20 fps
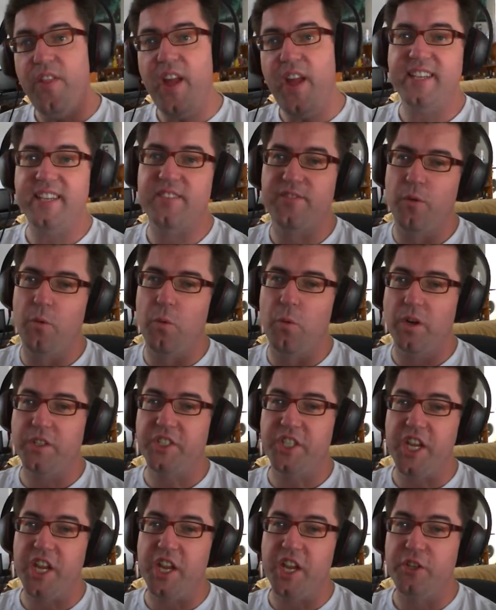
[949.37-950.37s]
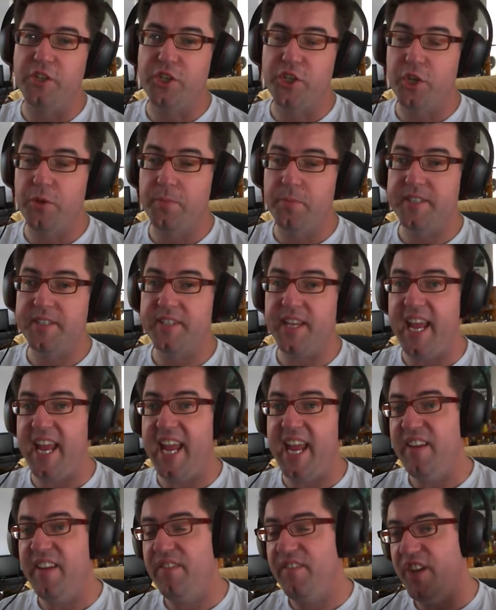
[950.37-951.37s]
Thanks for watching, YouTubers.
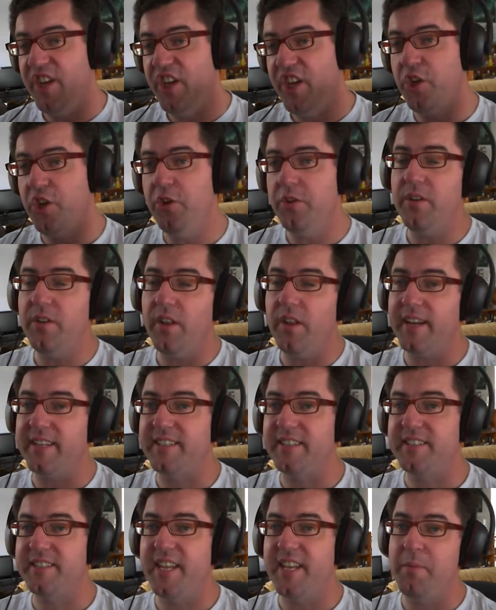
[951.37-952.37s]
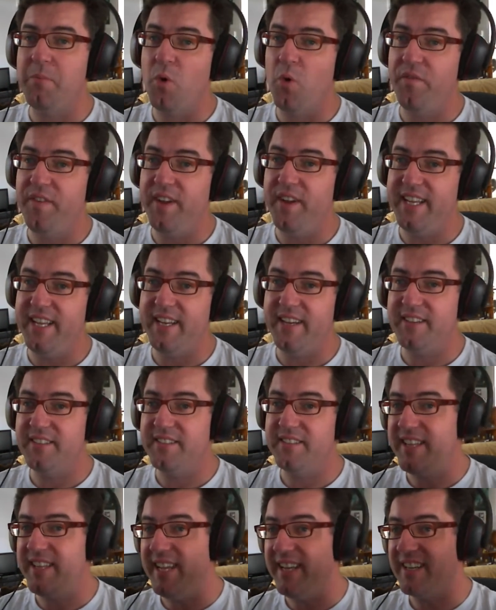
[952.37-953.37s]
If you'd like to see more
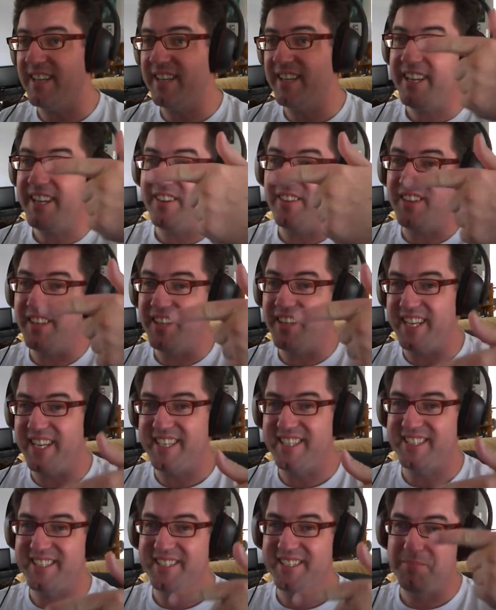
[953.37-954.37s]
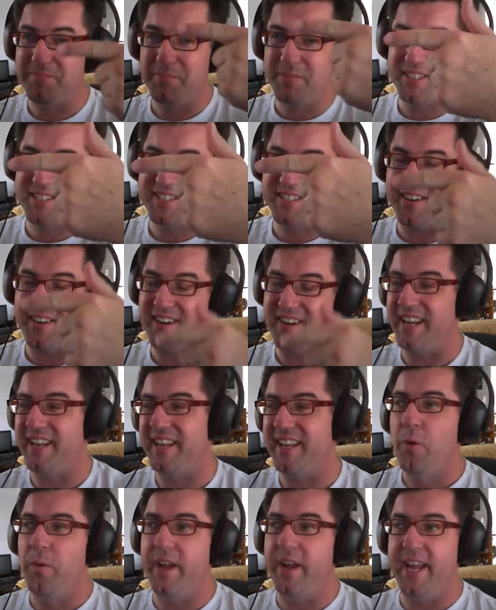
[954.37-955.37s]
videos, then click on the links
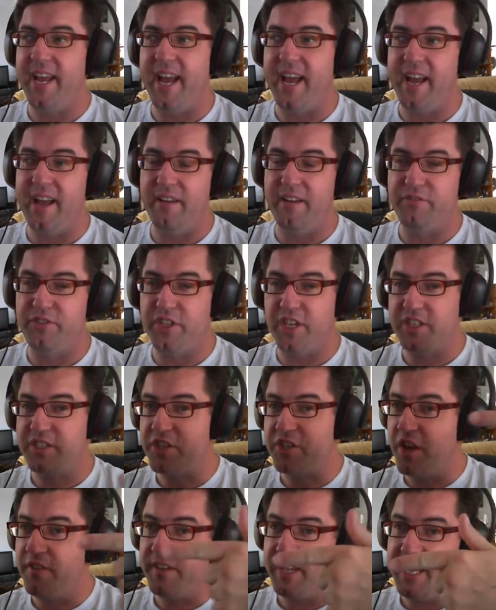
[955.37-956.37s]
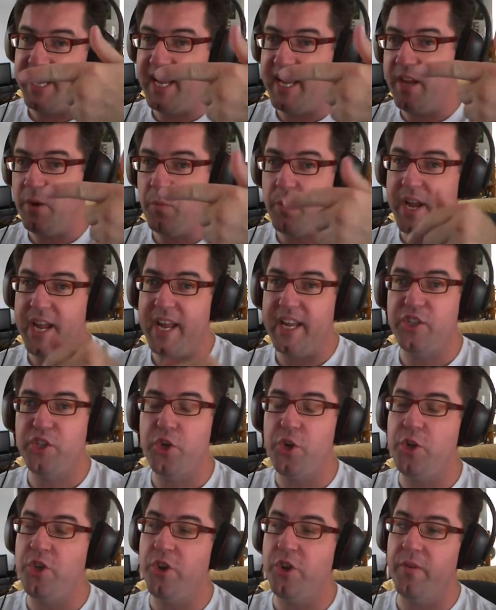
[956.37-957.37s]
beside. We have just over here where
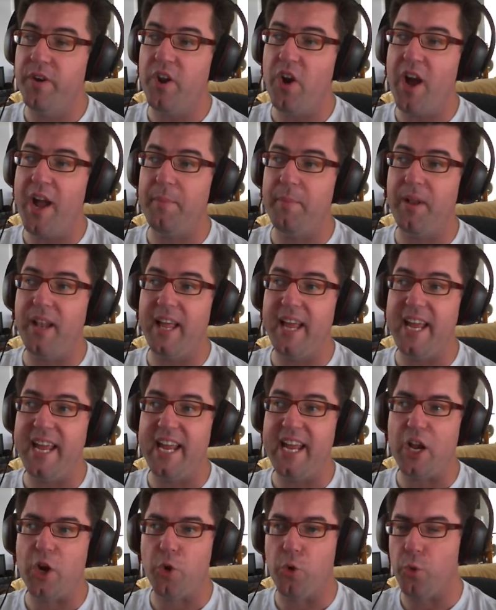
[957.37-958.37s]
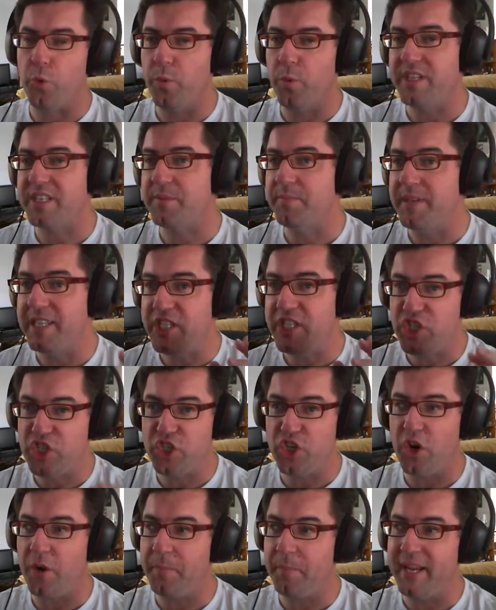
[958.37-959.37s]
Junior and I play Christmas
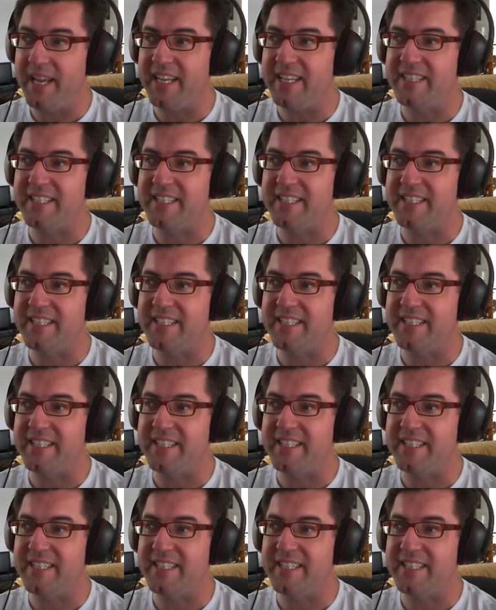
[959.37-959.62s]
Shopping